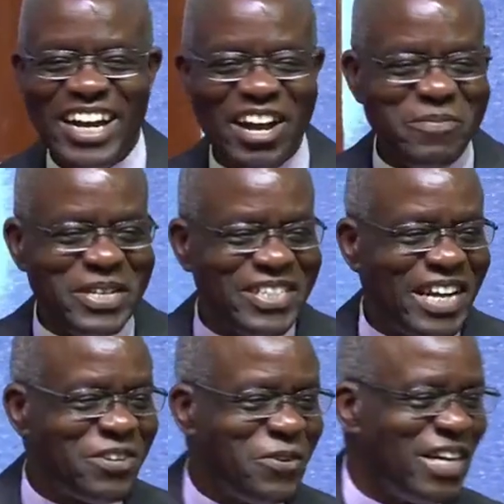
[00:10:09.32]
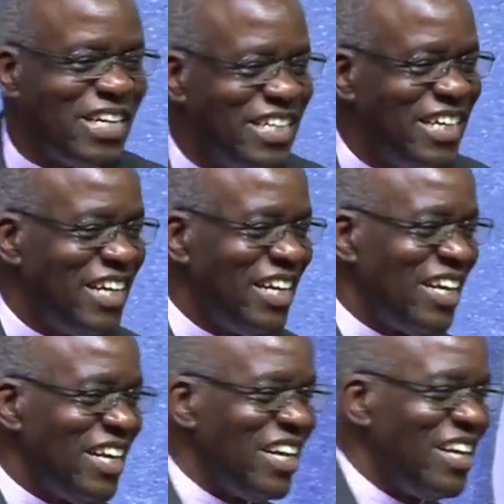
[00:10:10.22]
I missed that one.
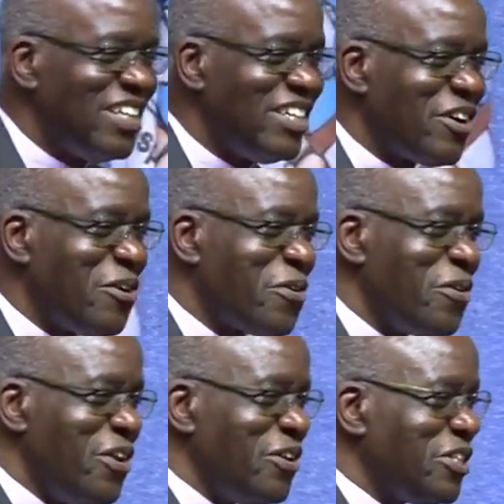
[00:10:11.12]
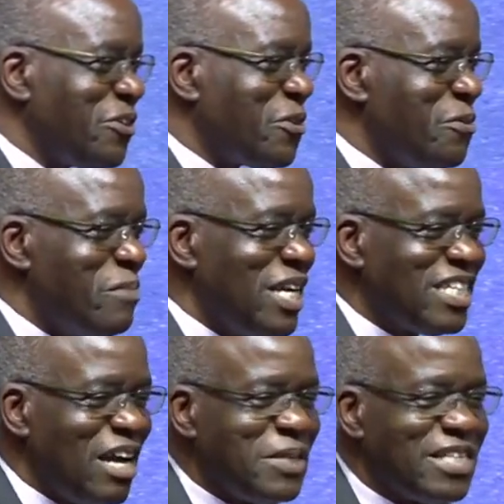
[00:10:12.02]
Shikuku. You know, Shikuku, many
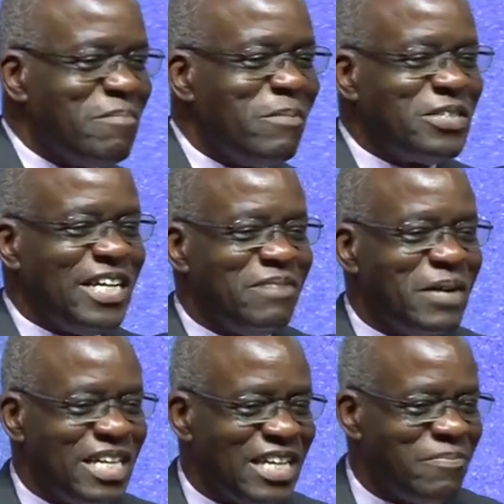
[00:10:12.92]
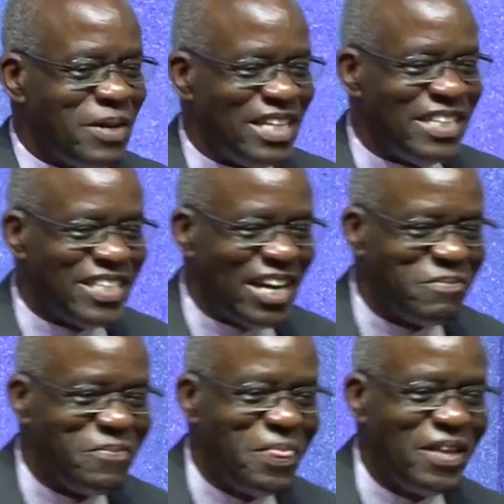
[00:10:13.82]
times it aborted, but it happened this time.
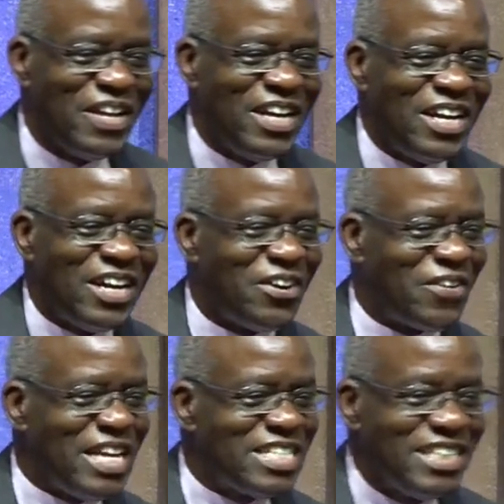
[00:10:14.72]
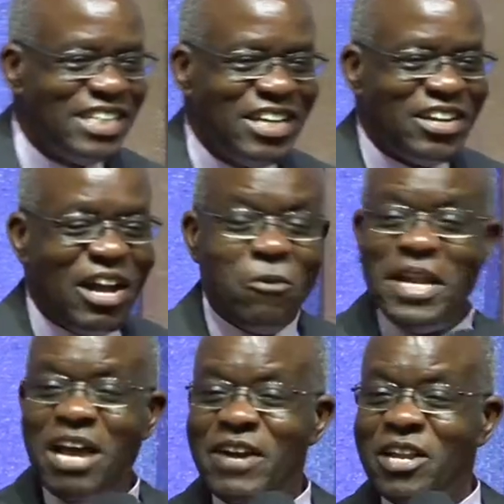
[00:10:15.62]
All right? Now, we
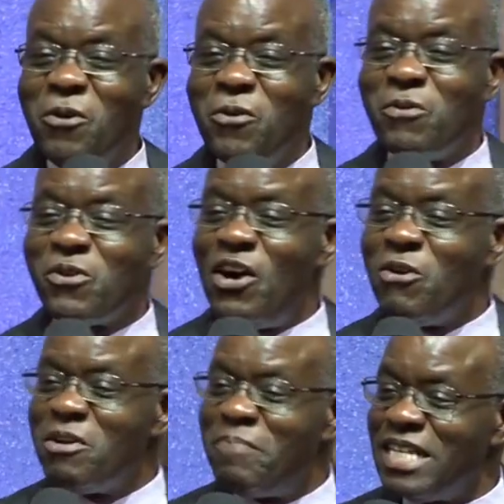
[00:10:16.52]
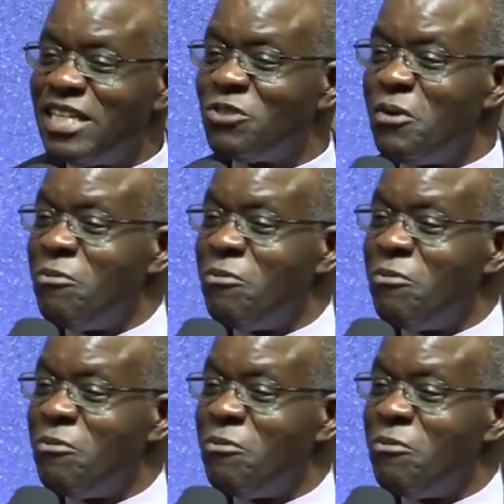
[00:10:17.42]
never knew God would bless us with